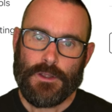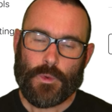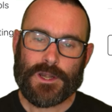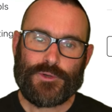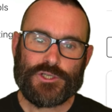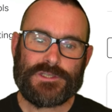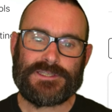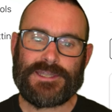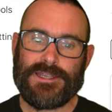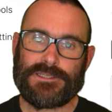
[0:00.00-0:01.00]
We're going to push
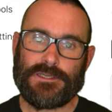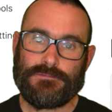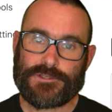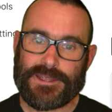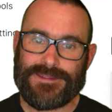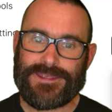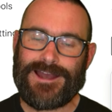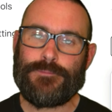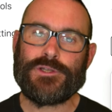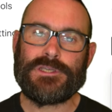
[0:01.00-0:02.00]
this data, so the, the
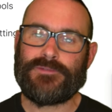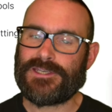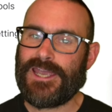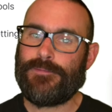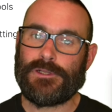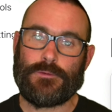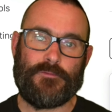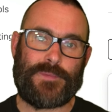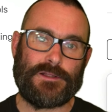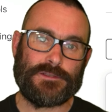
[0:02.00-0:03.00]
output of a table that
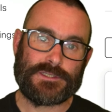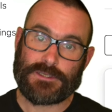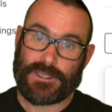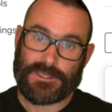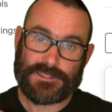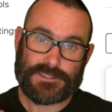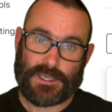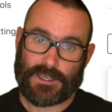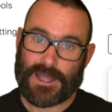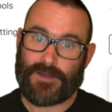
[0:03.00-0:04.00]
we've built is
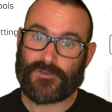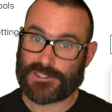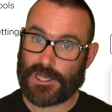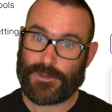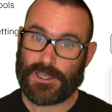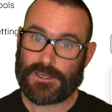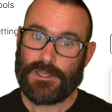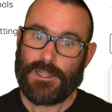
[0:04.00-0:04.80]
a Kafka topic,